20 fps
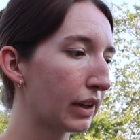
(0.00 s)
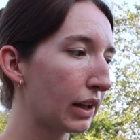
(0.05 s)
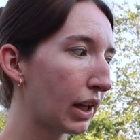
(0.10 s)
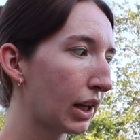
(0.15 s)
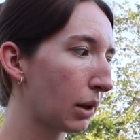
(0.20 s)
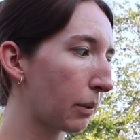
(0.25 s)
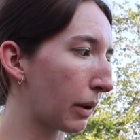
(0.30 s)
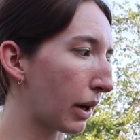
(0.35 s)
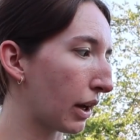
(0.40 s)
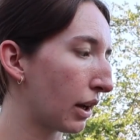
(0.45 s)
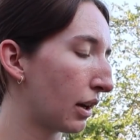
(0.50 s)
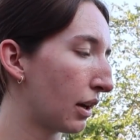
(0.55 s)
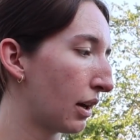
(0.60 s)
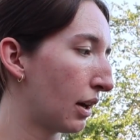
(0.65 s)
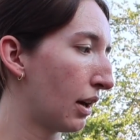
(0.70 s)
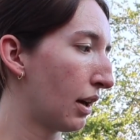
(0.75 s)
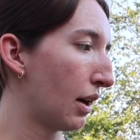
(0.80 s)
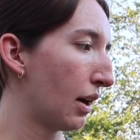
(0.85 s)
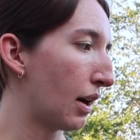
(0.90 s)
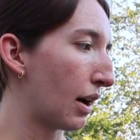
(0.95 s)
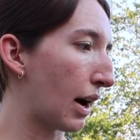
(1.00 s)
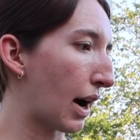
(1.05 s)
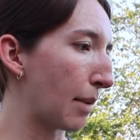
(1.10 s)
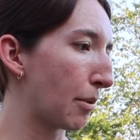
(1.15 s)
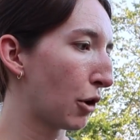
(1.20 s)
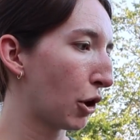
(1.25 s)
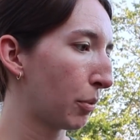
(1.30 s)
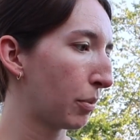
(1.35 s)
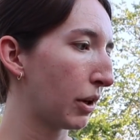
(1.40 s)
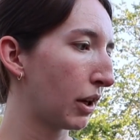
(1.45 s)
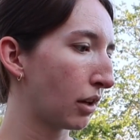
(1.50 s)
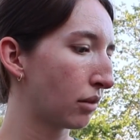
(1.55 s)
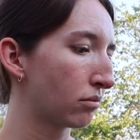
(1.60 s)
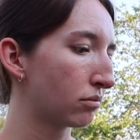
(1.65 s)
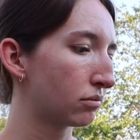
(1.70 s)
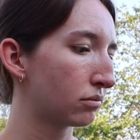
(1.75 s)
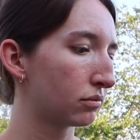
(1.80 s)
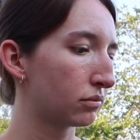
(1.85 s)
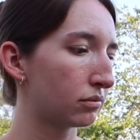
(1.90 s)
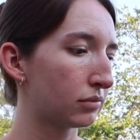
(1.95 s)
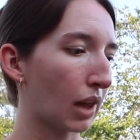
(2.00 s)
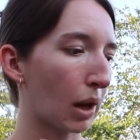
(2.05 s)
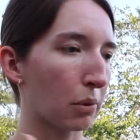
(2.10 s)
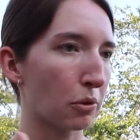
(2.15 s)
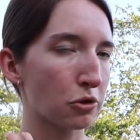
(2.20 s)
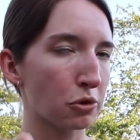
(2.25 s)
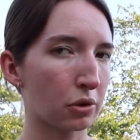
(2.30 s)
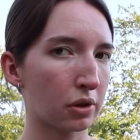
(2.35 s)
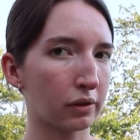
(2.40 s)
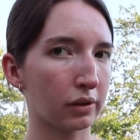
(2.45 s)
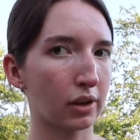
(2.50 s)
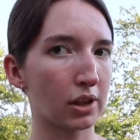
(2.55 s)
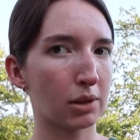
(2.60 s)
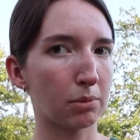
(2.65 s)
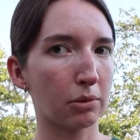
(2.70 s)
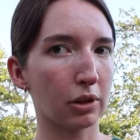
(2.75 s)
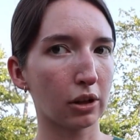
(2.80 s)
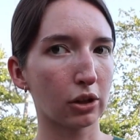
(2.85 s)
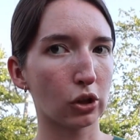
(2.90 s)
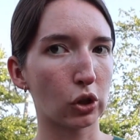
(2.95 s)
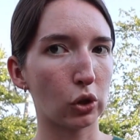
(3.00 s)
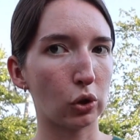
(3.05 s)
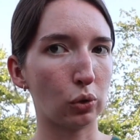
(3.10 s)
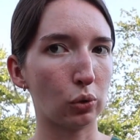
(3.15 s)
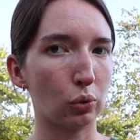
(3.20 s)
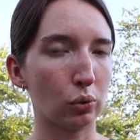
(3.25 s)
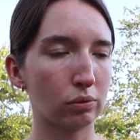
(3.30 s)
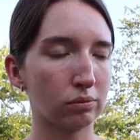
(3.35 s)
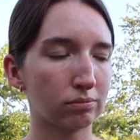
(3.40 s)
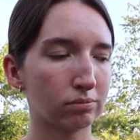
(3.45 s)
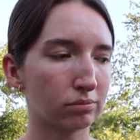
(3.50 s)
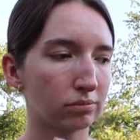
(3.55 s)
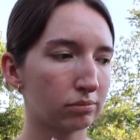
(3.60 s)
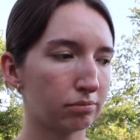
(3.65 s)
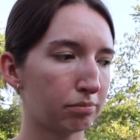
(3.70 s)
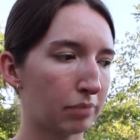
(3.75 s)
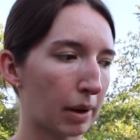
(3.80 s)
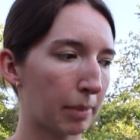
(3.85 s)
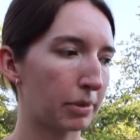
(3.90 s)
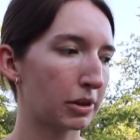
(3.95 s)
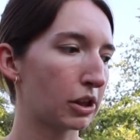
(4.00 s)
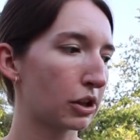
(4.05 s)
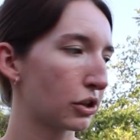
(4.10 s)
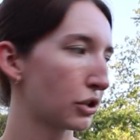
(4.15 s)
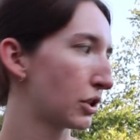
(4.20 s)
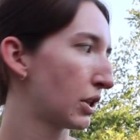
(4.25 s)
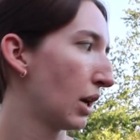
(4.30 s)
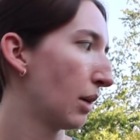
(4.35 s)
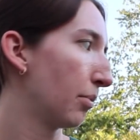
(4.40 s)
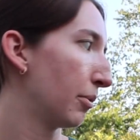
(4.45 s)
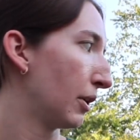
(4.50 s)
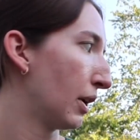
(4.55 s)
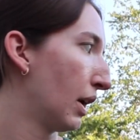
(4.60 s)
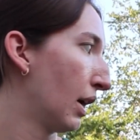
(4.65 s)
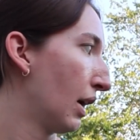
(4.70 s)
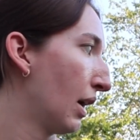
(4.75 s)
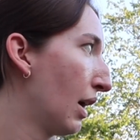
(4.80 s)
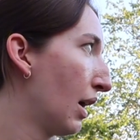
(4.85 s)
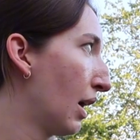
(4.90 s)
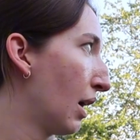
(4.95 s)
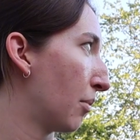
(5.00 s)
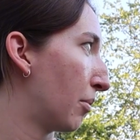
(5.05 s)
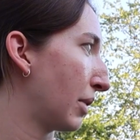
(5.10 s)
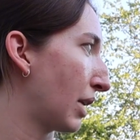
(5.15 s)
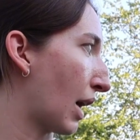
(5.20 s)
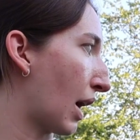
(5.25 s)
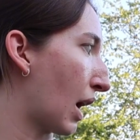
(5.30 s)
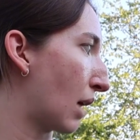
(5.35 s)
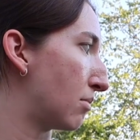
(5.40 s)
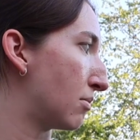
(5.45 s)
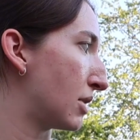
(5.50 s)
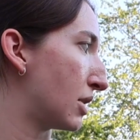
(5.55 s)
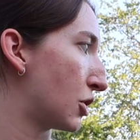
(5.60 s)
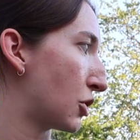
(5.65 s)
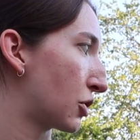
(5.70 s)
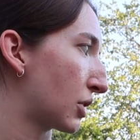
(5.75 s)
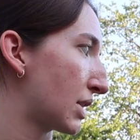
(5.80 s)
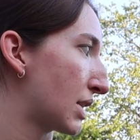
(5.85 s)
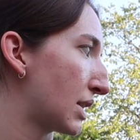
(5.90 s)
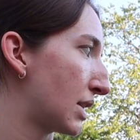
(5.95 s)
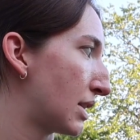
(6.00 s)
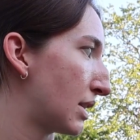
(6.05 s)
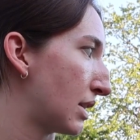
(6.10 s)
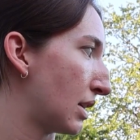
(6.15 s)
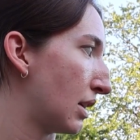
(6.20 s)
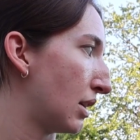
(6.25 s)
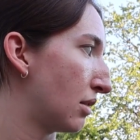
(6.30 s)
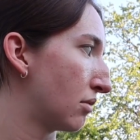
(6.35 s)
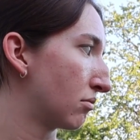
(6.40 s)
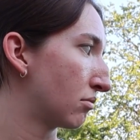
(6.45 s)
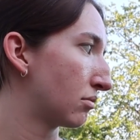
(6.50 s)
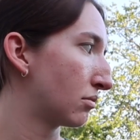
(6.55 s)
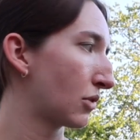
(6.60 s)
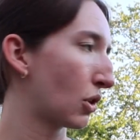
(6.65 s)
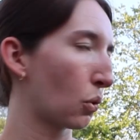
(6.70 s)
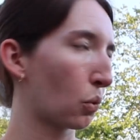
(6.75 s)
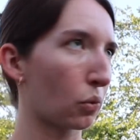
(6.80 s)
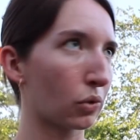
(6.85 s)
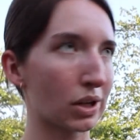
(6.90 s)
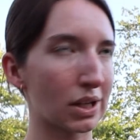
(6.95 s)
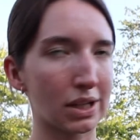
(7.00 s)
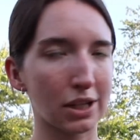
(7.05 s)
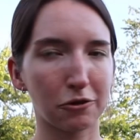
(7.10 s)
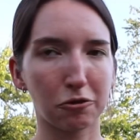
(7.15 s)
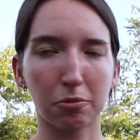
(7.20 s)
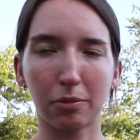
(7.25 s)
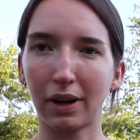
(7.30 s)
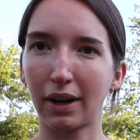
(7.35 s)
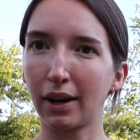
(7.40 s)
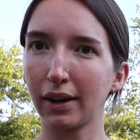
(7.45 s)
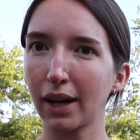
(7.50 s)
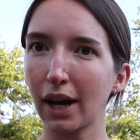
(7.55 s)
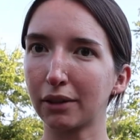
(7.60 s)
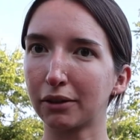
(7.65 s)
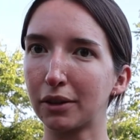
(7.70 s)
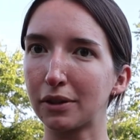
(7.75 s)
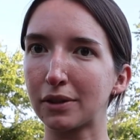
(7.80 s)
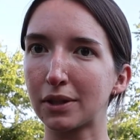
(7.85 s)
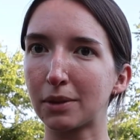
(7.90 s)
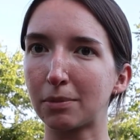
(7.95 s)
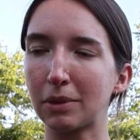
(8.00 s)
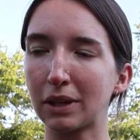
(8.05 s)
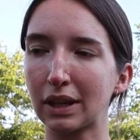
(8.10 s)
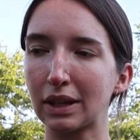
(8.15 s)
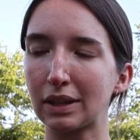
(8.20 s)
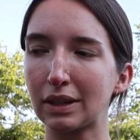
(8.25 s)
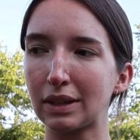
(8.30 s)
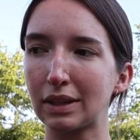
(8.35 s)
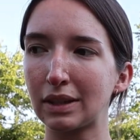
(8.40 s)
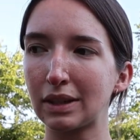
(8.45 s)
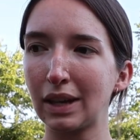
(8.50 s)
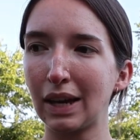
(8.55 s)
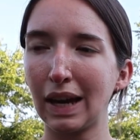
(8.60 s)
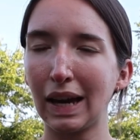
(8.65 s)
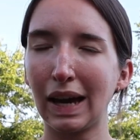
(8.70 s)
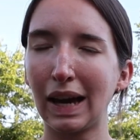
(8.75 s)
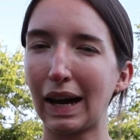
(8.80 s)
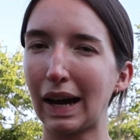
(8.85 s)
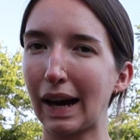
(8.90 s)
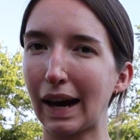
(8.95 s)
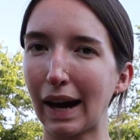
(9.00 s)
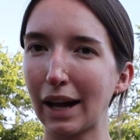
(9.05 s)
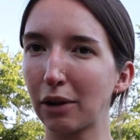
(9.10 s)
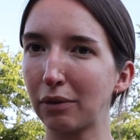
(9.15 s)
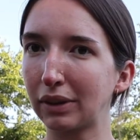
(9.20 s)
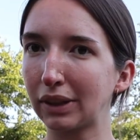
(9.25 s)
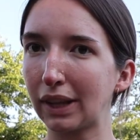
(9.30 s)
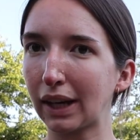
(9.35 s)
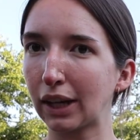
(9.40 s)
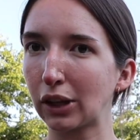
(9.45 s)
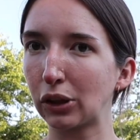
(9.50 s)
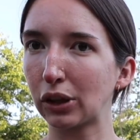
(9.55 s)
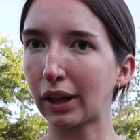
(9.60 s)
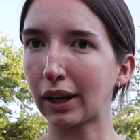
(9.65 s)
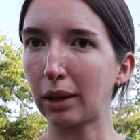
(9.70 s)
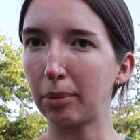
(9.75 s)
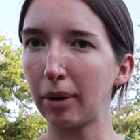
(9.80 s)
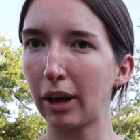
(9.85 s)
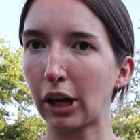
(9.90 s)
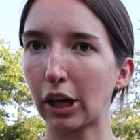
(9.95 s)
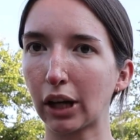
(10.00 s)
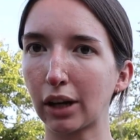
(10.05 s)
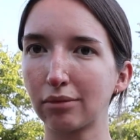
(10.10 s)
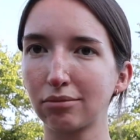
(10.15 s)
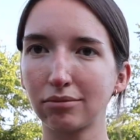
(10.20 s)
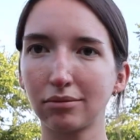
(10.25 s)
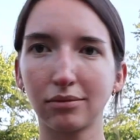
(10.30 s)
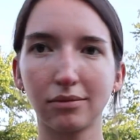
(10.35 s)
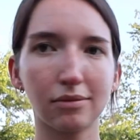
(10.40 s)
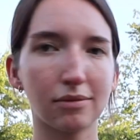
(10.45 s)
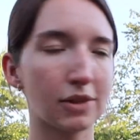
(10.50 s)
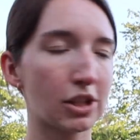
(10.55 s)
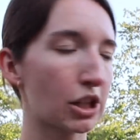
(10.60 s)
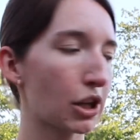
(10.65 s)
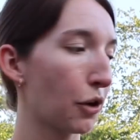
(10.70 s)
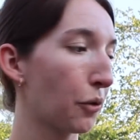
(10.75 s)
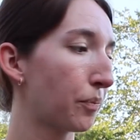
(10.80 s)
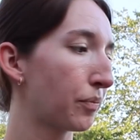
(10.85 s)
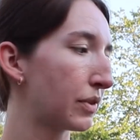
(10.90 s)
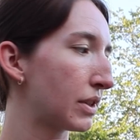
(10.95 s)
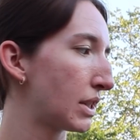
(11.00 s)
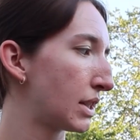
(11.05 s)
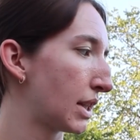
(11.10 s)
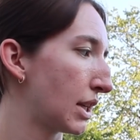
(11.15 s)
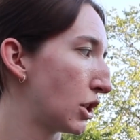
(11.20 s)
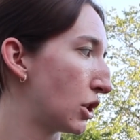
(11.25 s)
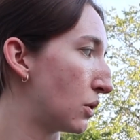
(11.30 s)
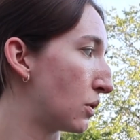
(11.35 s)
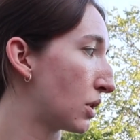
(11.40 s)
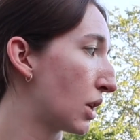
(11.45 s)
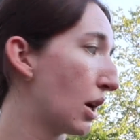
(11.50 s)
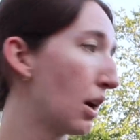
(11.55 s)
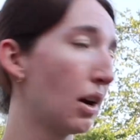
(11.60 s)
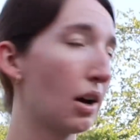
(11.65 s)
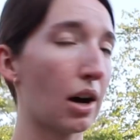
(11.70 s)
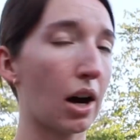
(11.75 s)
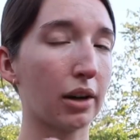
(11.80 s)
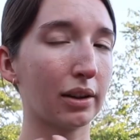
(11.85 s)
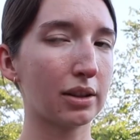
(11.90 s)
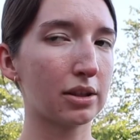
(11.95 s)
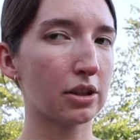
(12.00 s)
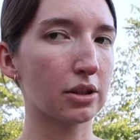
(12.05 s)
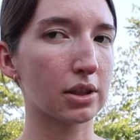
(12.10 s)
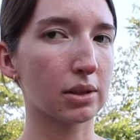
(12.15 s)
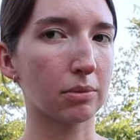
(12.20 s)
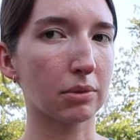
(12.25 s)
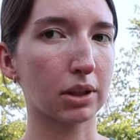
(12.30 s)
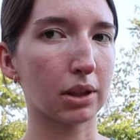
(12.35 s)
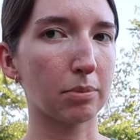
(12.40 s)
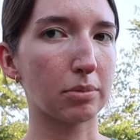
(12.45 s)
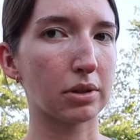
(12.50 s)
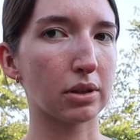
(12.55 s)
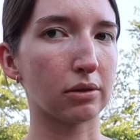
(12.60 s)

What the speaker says: Anyway, I'm hoping that will sort of give them a little new pep in their step. But yeah, I'm interested to see what it does for my knockout roses, because I don't think they can look any better. So stay tuned. I'll insert some clips.